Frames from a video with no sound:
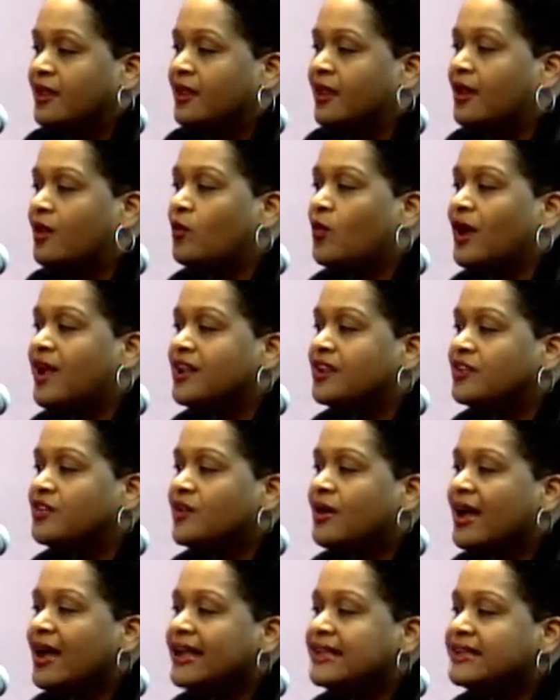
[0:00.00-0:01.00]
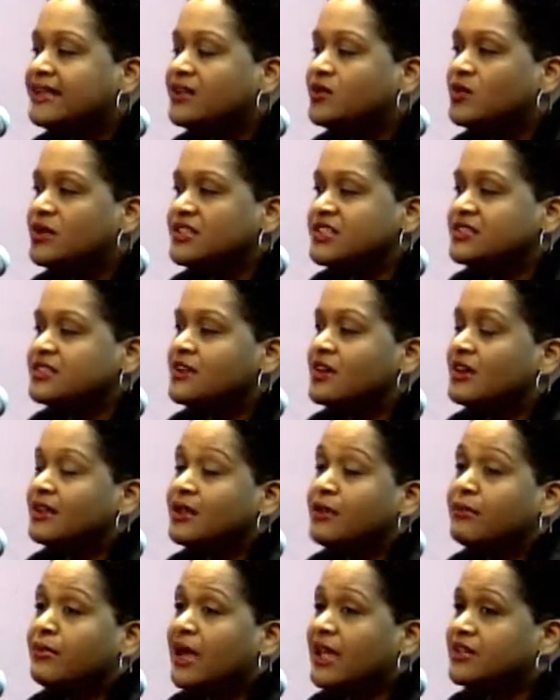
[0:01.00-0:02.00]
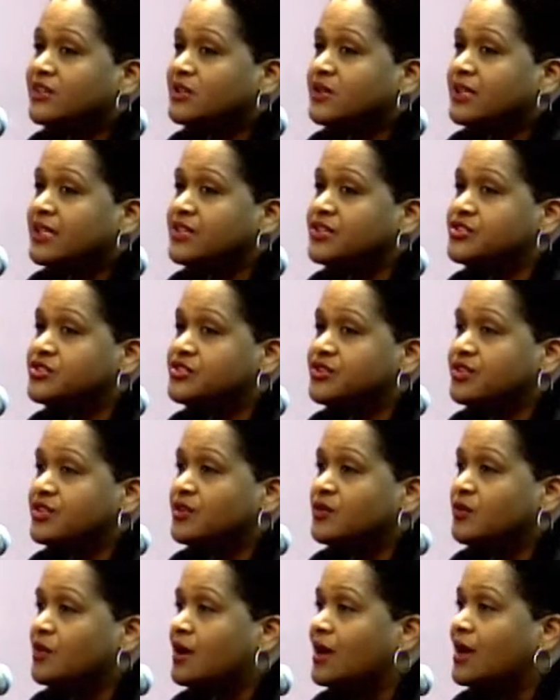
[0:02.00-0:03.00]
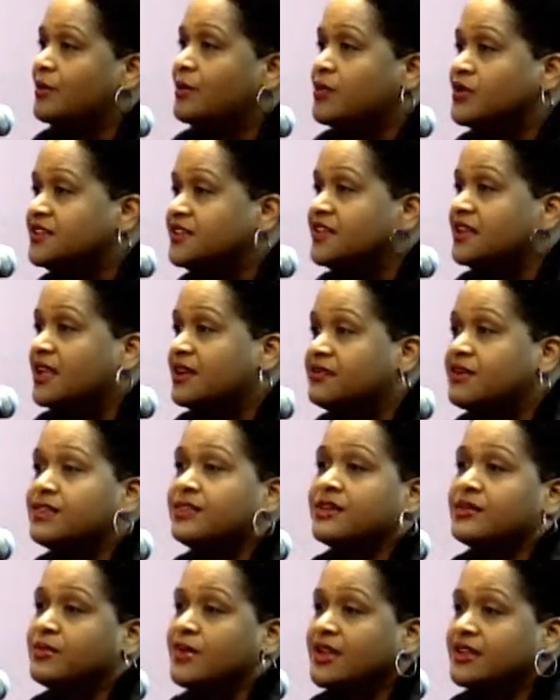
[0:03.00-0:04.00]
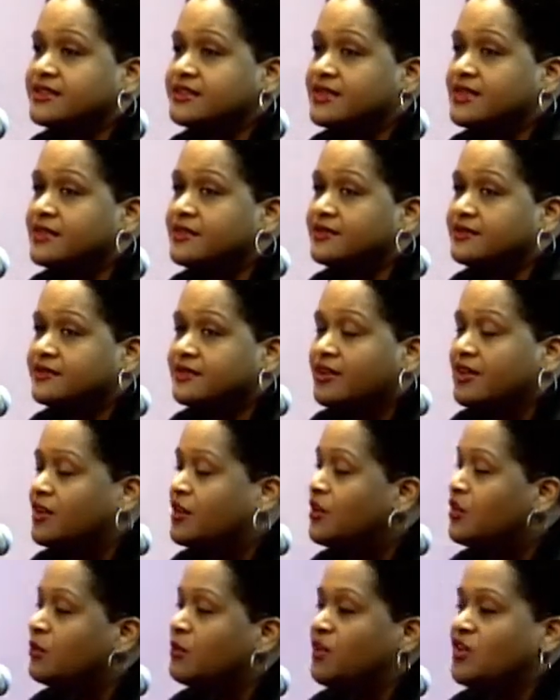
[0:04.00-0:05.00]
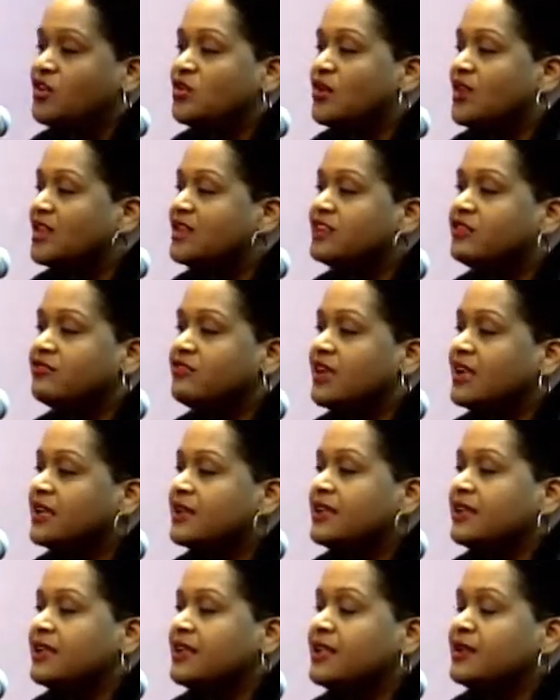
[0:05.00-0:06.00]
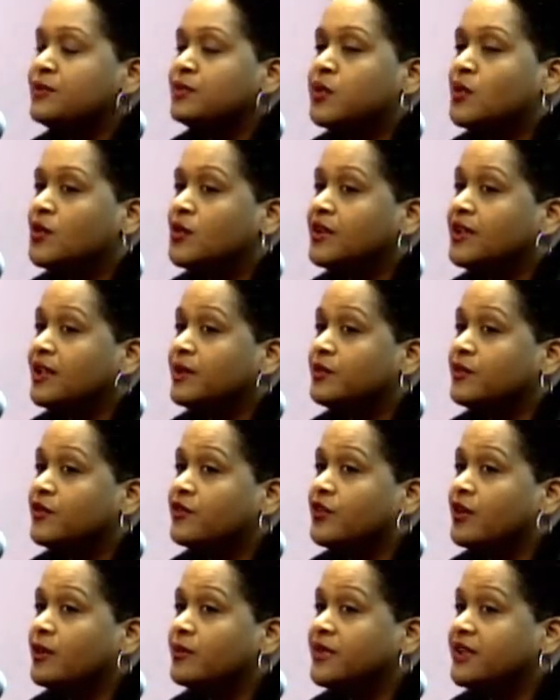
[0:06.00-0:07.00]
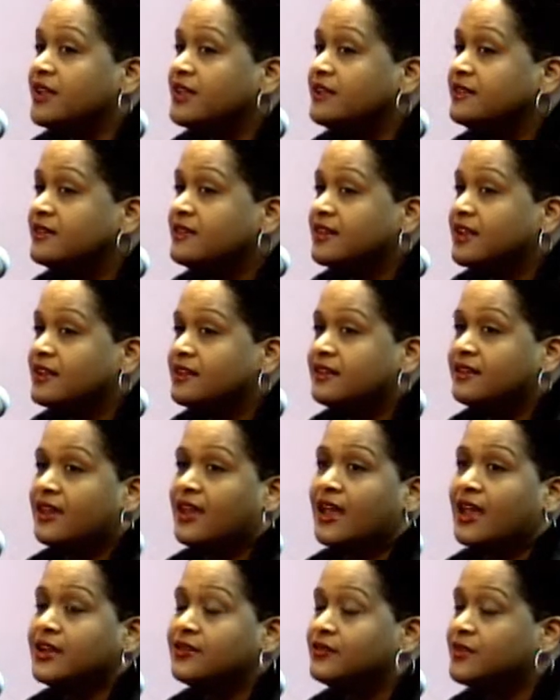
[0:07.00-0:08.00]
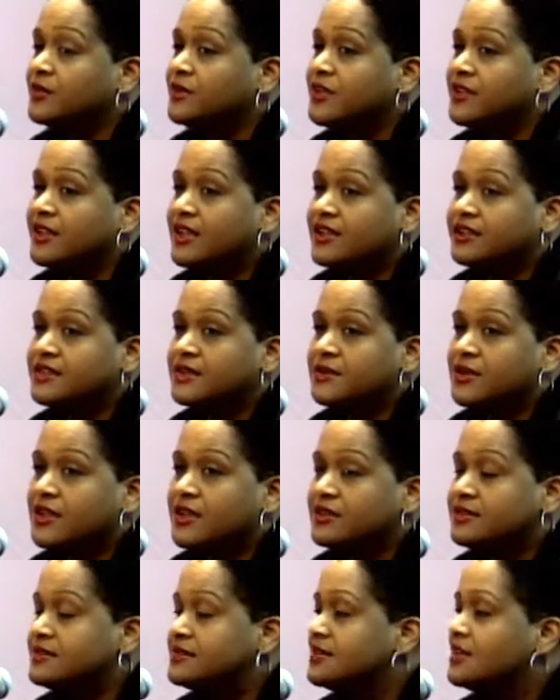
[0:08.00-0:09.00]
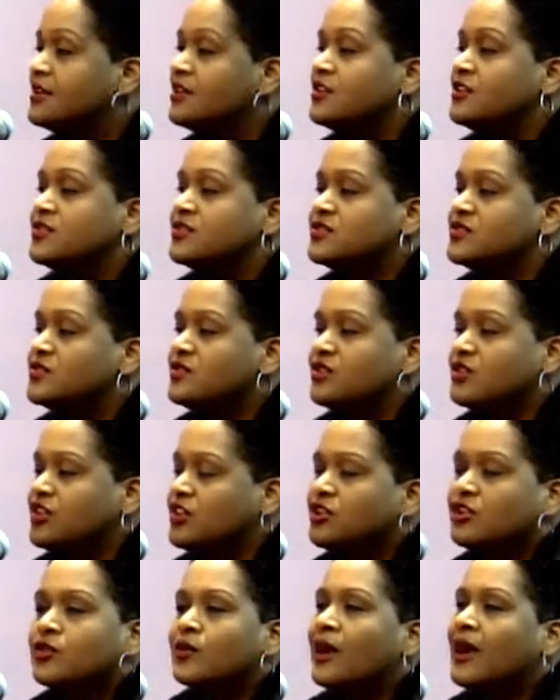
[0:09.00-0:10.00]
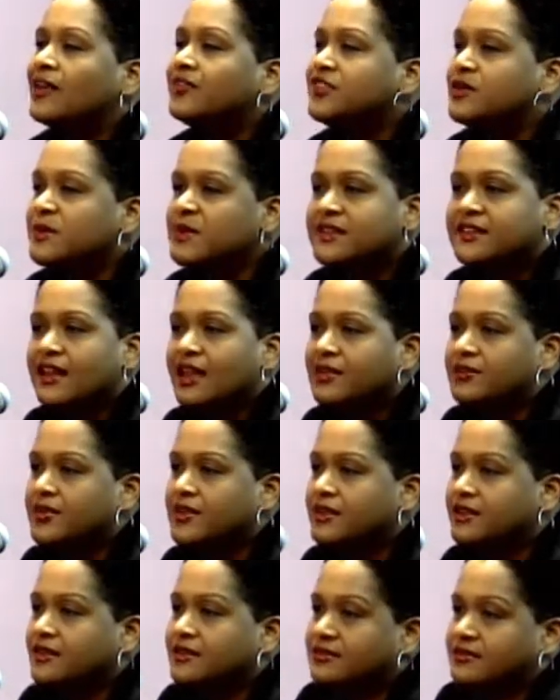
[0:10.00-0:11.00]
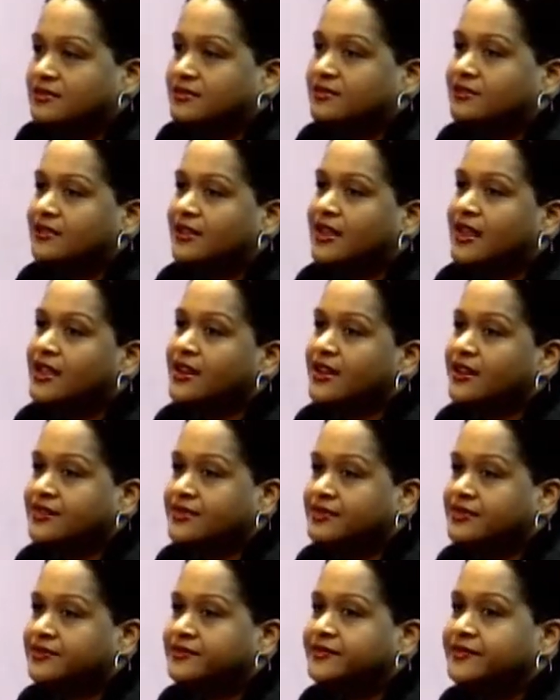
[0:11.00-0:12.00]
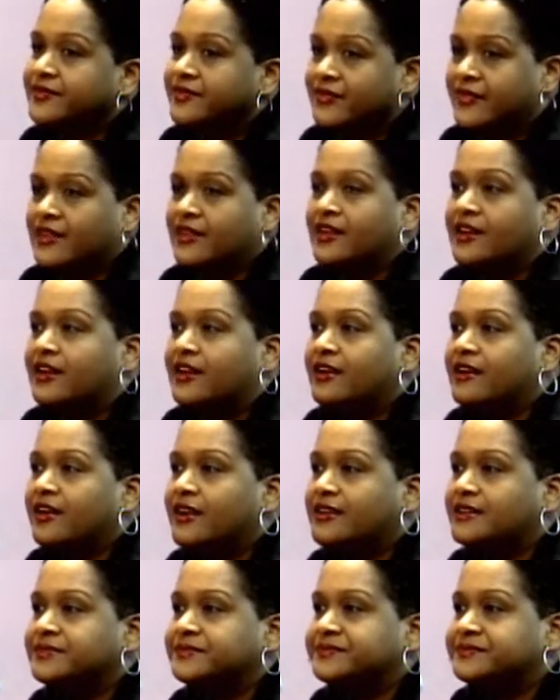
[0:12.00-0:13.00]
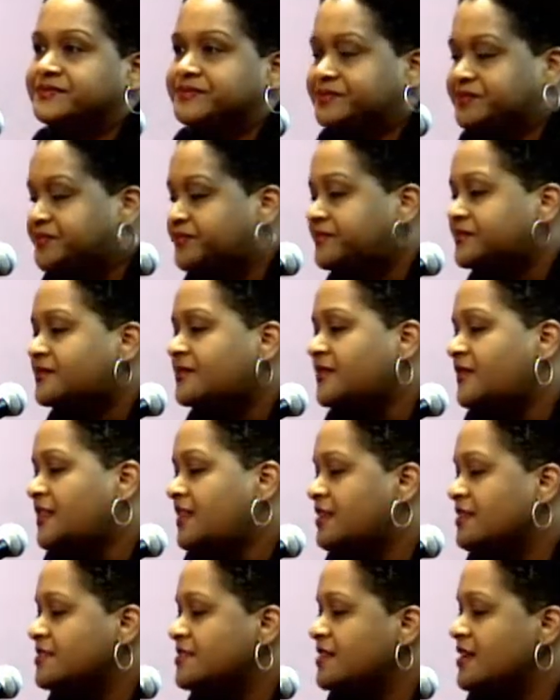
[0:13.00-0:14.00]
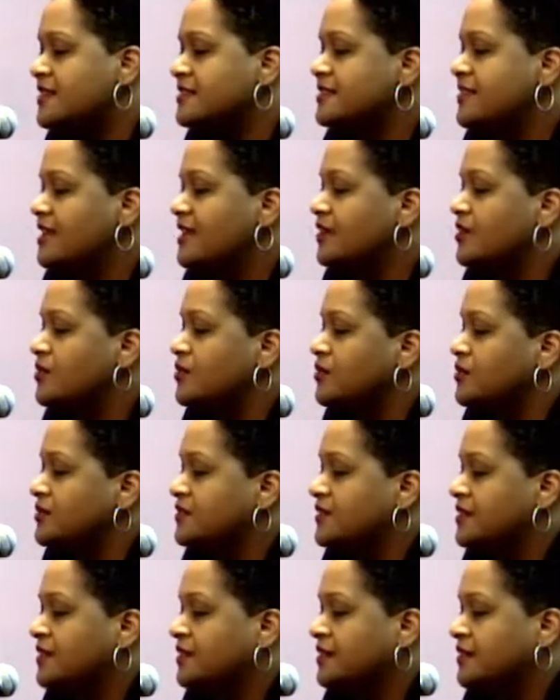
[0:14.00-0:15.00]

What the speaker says: A while ago, I did what is called a manual entry, where I put in everything myself, but you can directly import them from the internet and from the database, so you don't have to be typing in like that. All right? So that's EndNote.